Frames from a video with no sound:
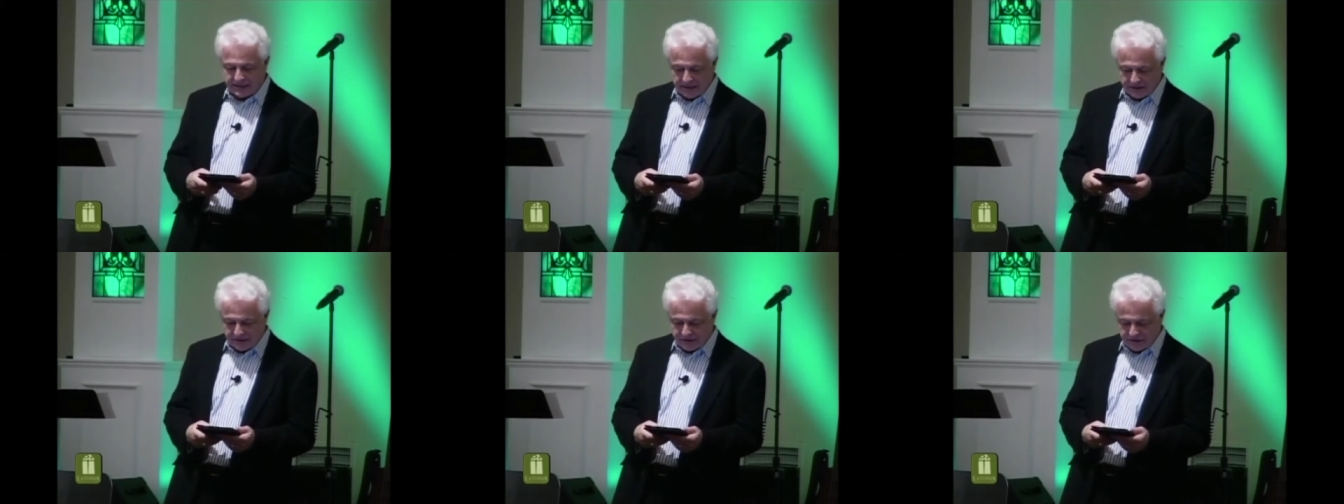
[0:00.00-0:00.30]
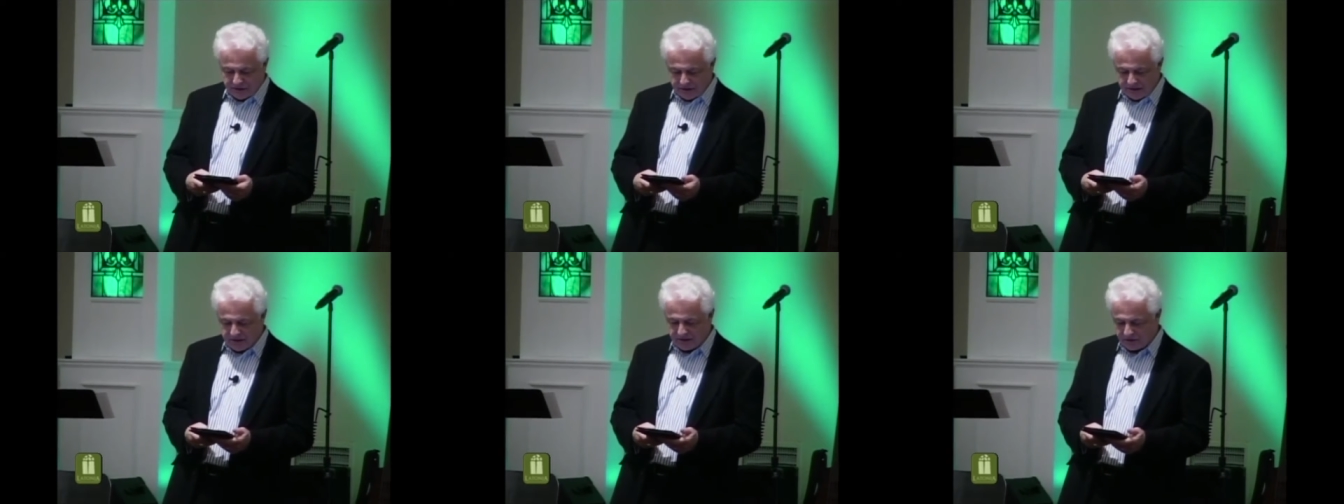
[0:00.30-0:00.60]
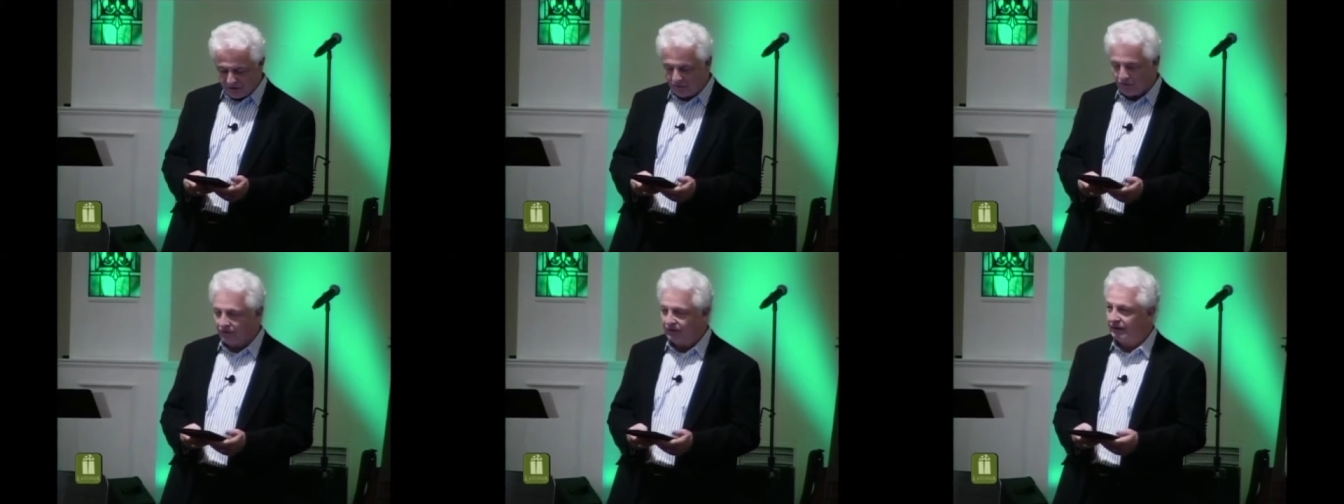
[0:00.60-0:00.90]
And she
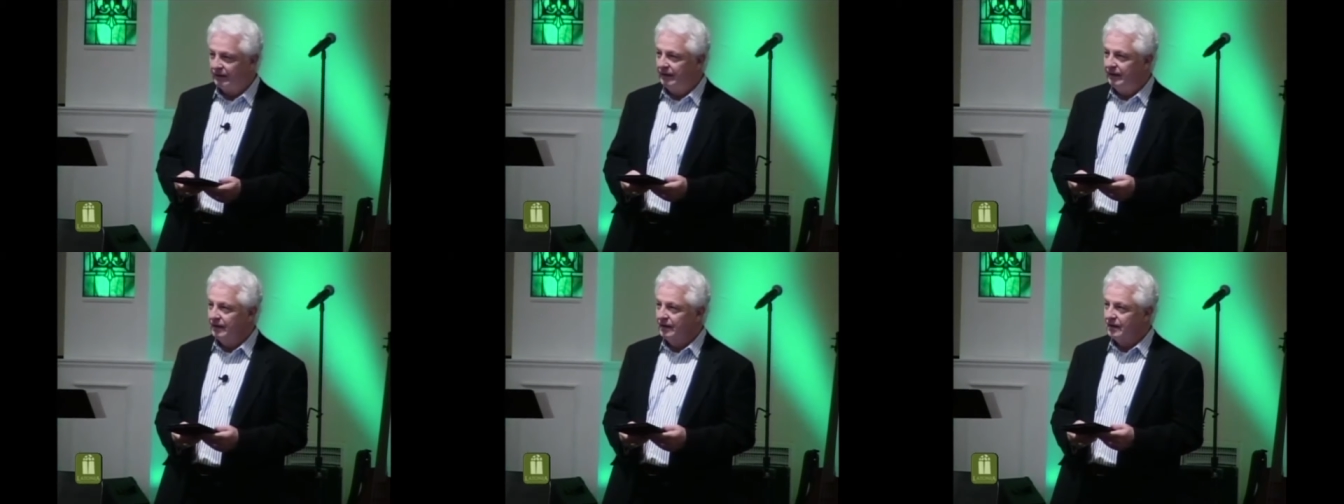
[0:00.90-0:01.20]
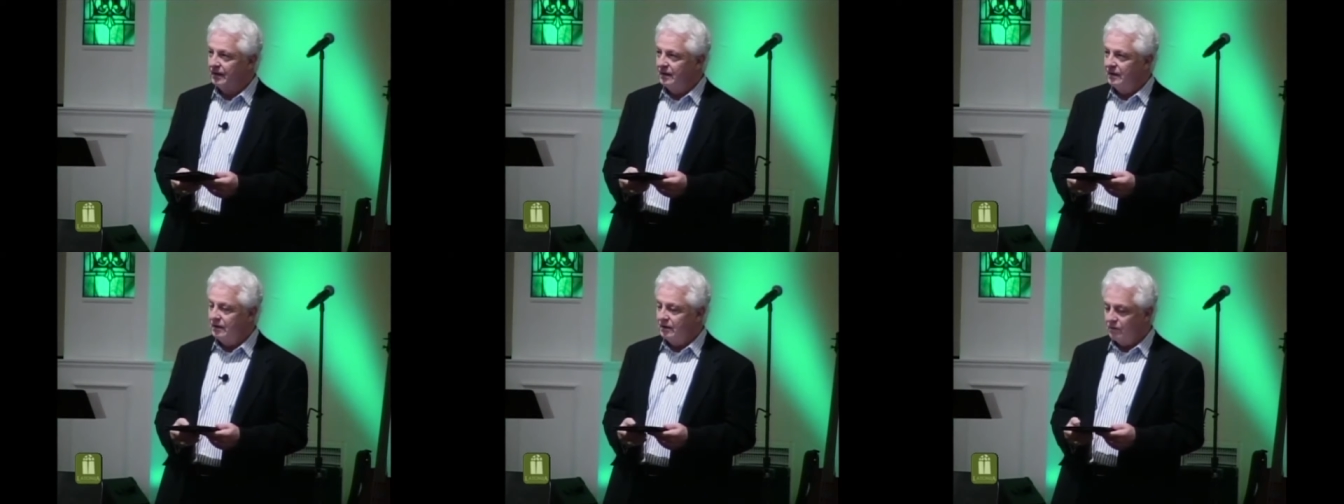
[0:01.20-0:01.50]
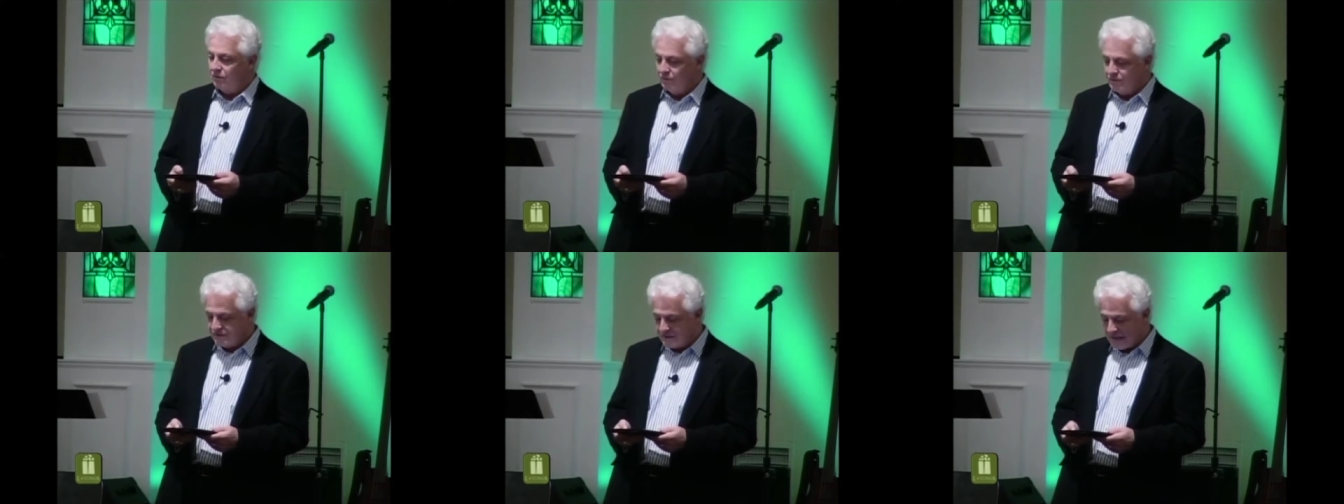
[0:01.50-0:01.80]
certainly
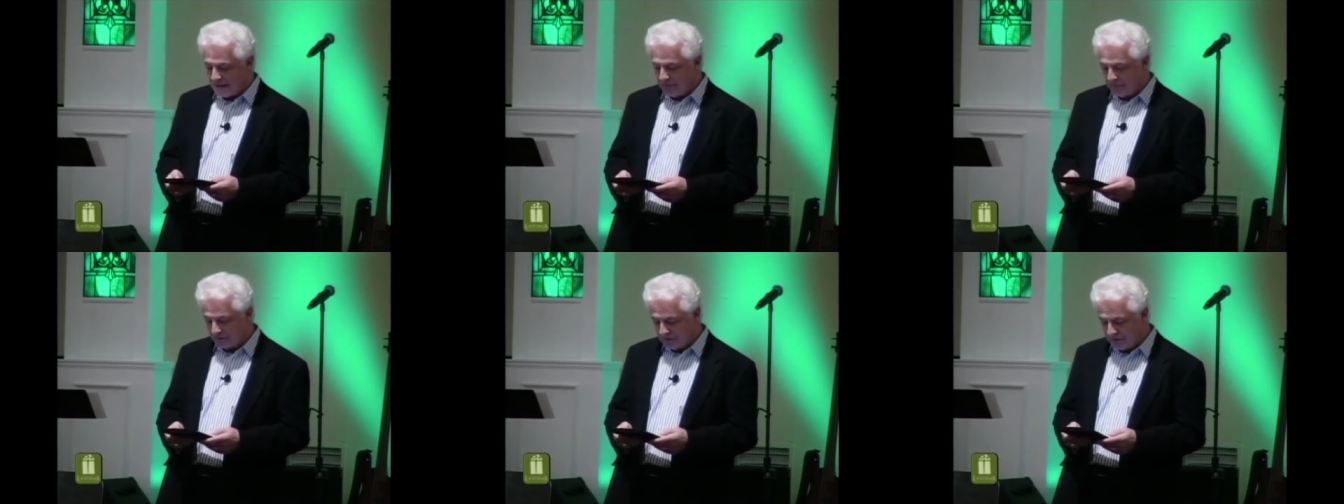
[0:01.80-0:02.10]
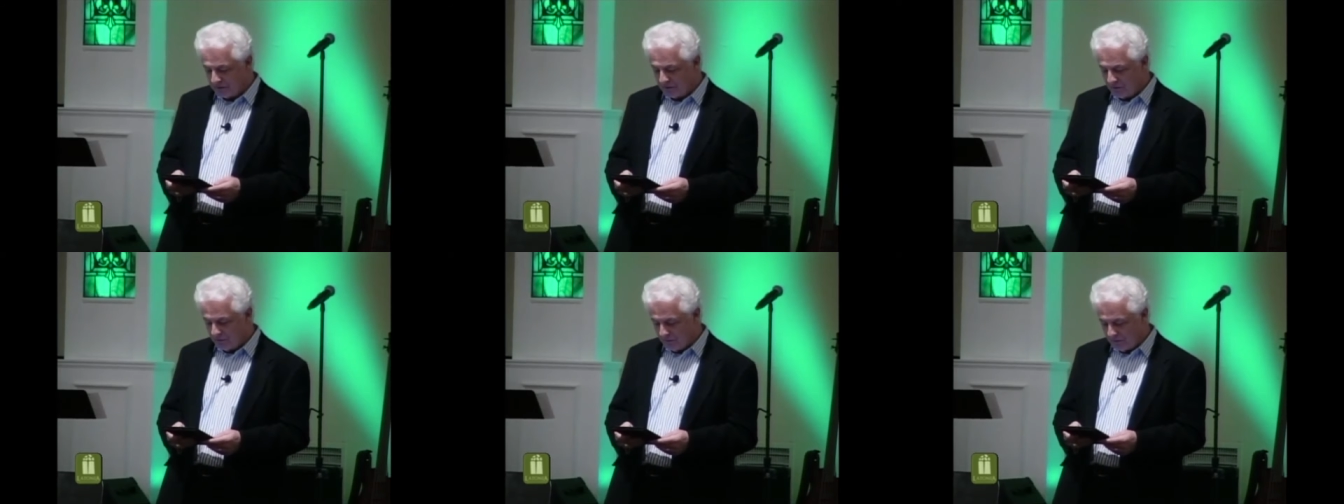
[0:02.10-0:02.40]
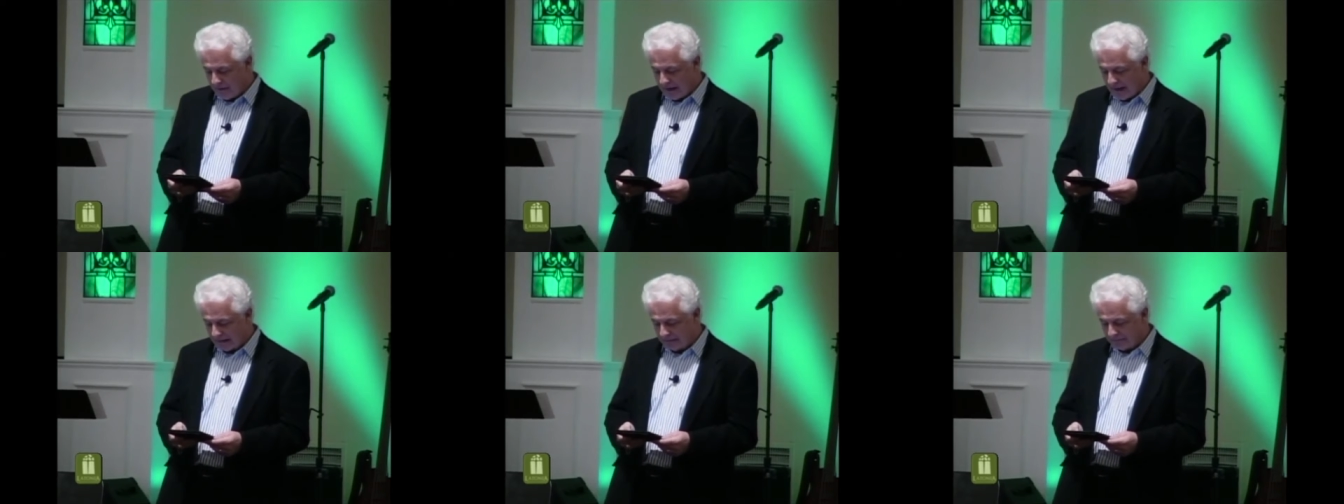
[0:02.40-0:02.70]
was able to do
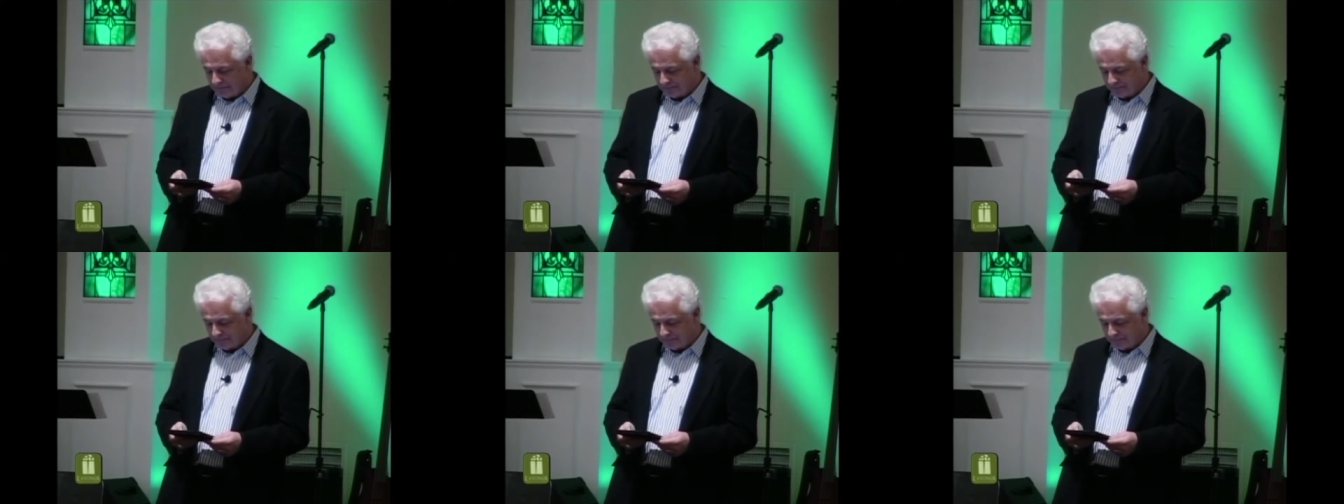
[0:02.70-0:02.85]
that.